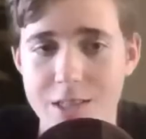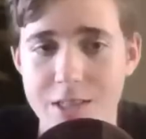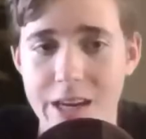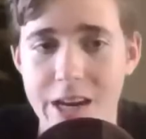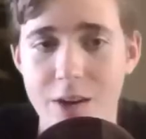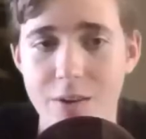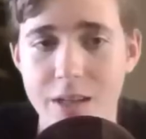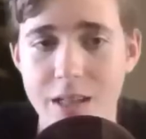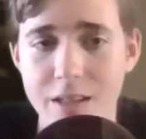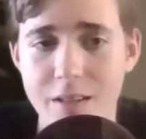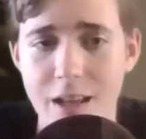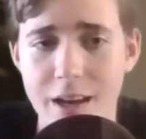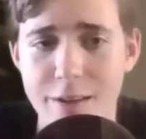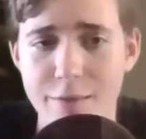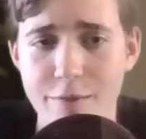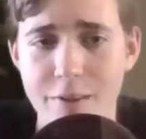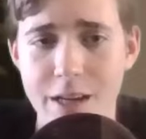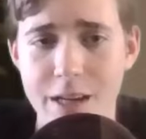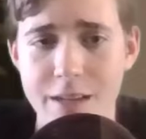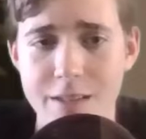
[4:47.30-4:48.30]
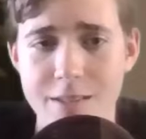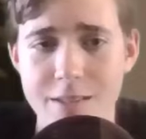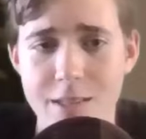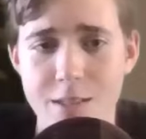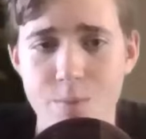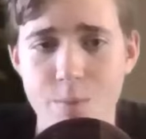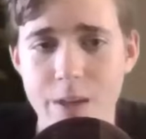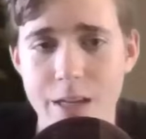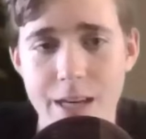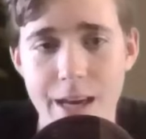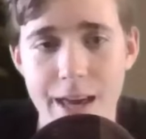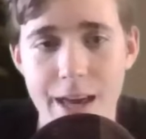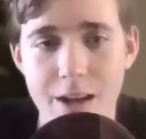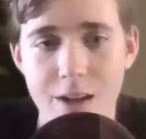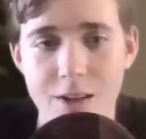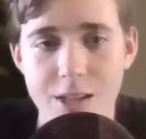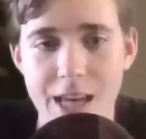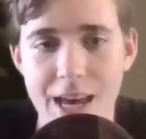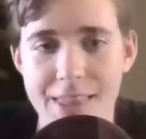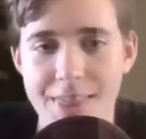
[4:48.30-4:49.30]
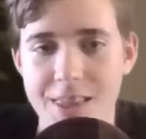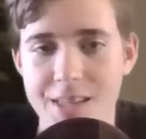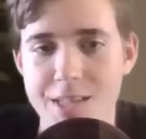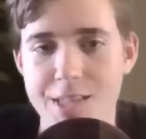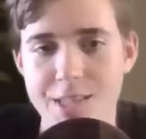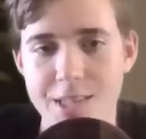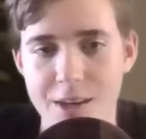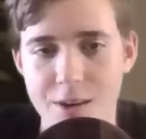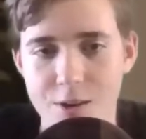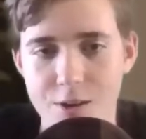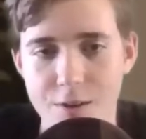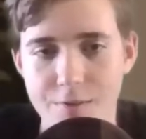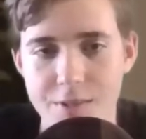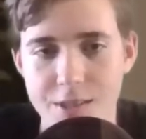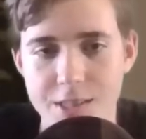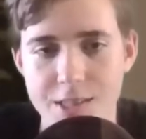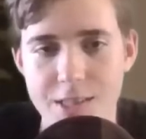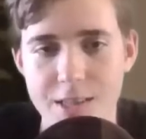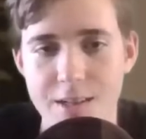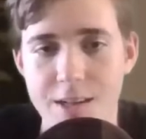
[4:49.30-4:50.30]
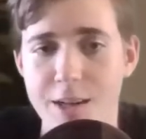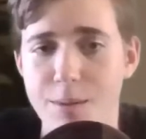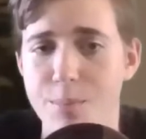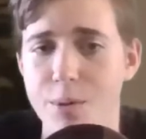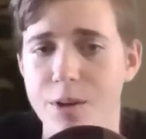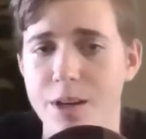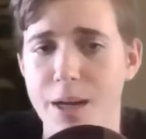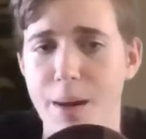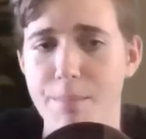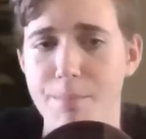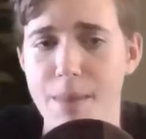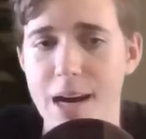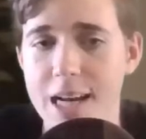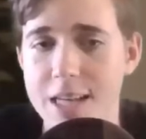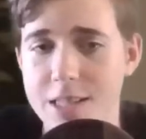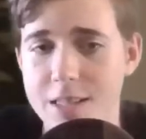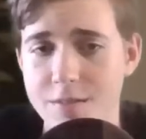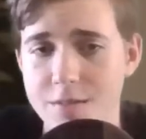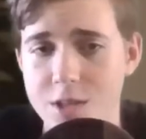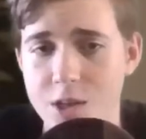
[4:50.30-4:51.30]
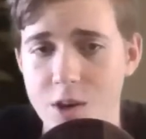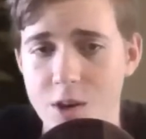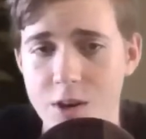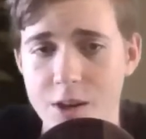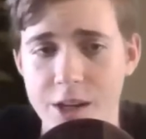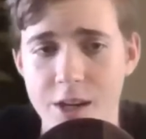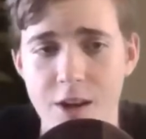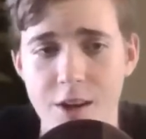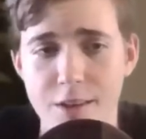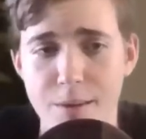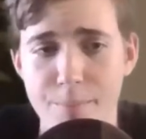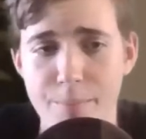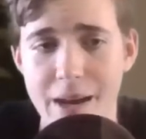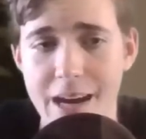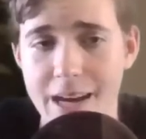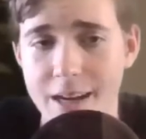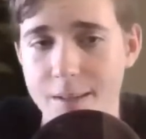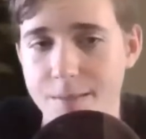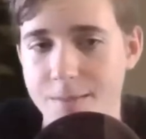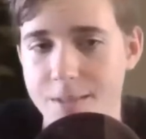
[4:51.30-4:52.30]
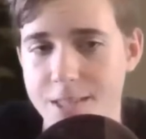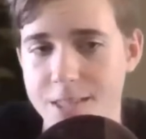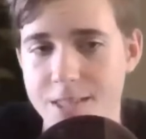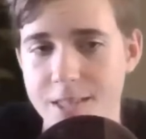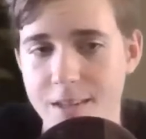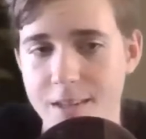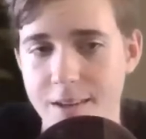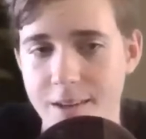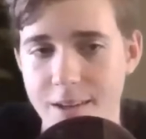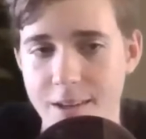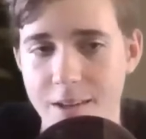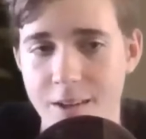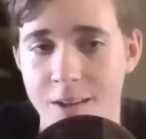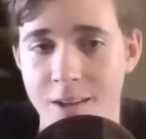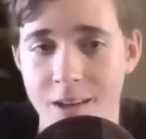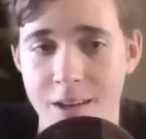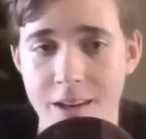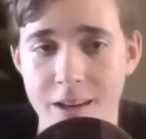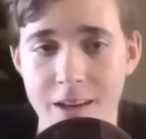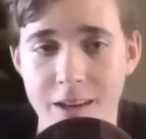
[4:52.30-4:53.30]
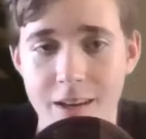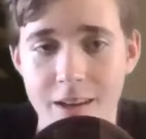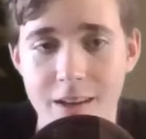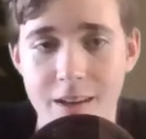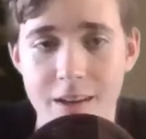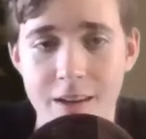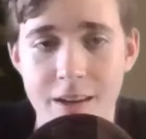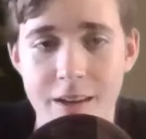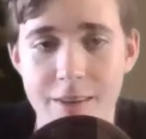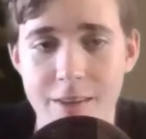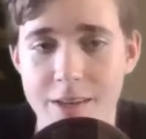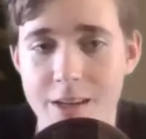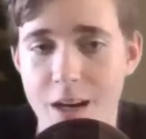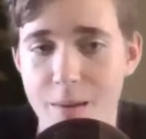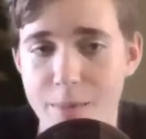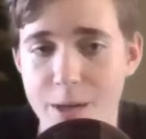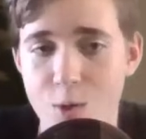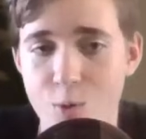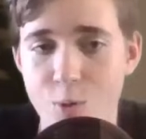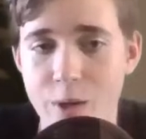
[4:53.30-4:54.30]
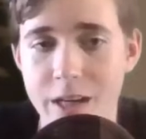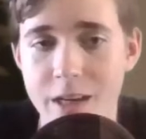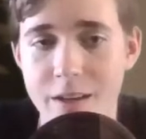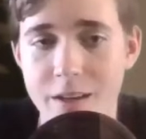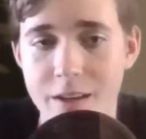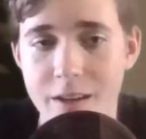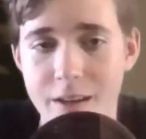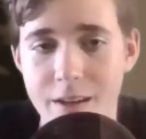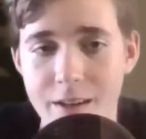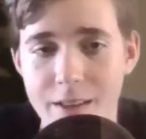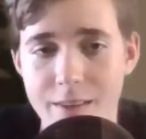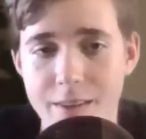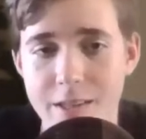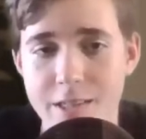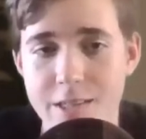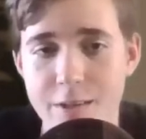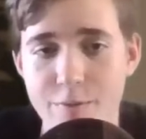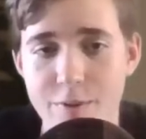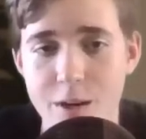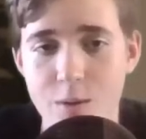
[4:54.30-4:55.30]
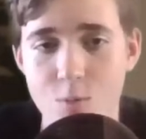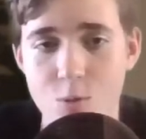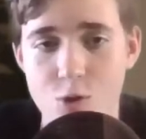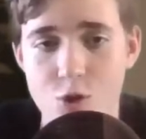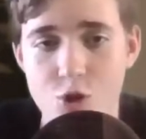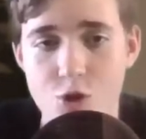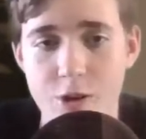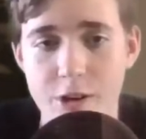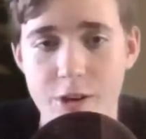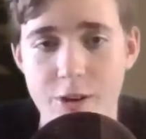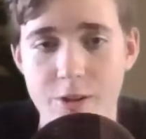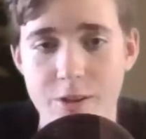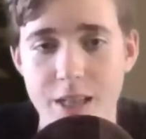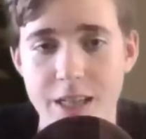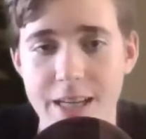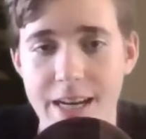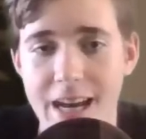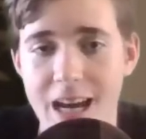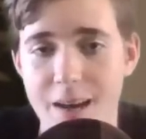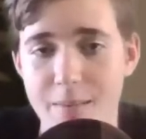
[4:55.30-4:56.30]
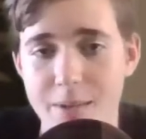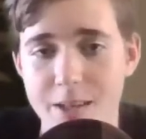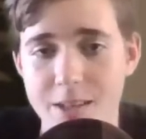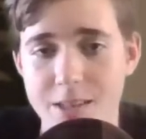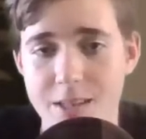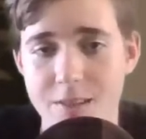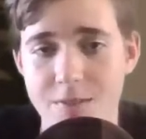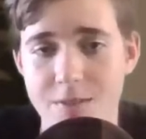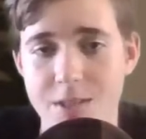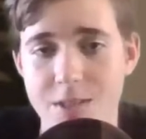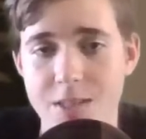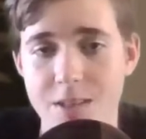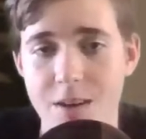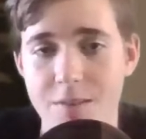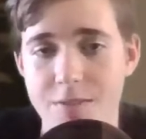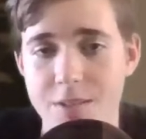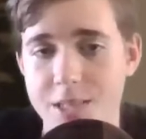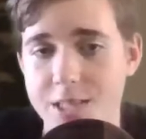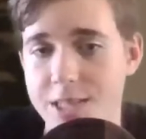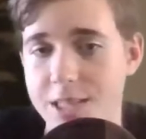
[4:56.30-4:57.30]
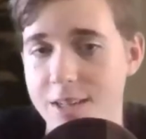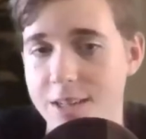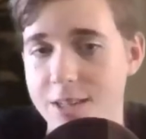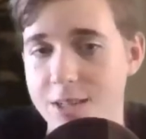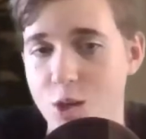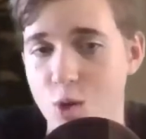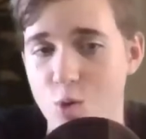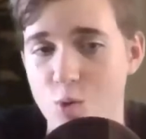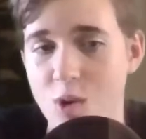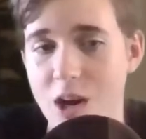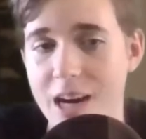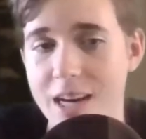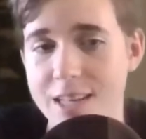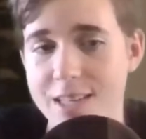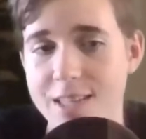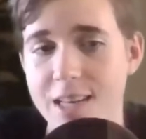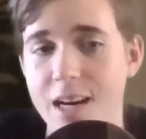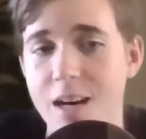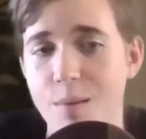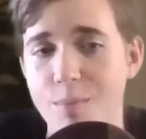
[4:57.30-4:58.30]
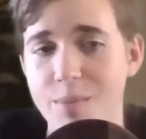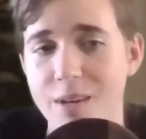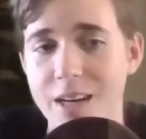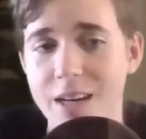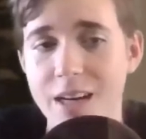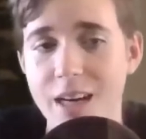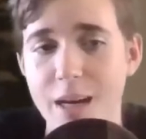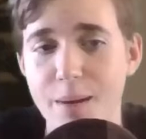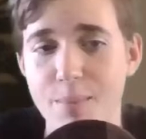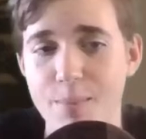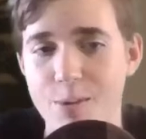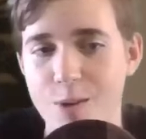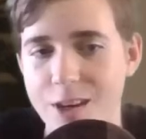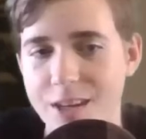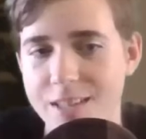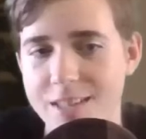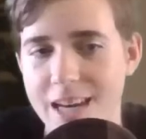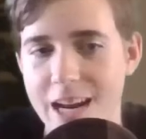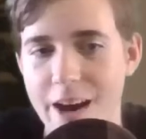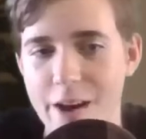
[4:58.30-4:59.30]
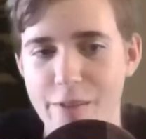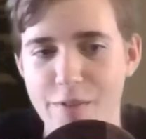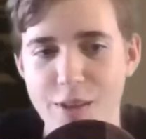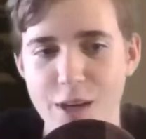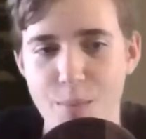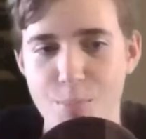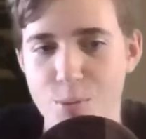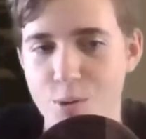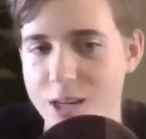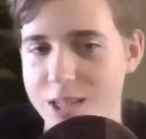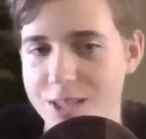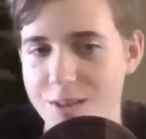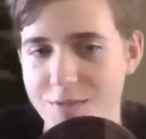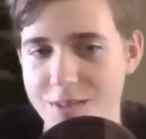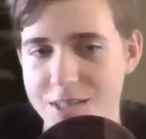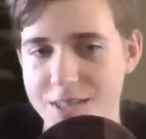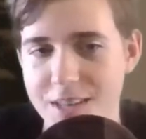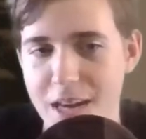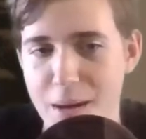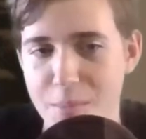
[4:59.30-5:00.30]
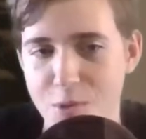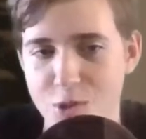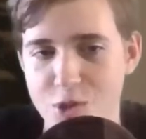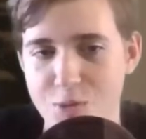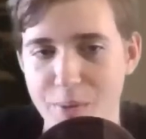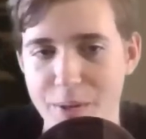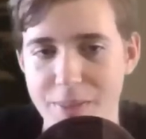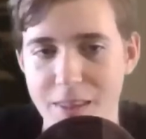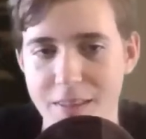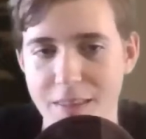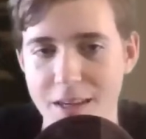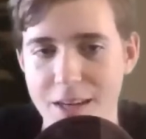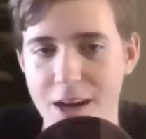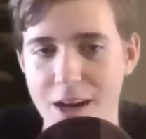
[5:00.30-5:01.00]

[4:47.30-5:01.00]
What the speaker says: now Eli Vance is being held at the center of the city, putting a massive target on the back of the Citadel. In the coming week, this event will trigger the inhabitants of the city to rise up and bring down the oppressive establishment of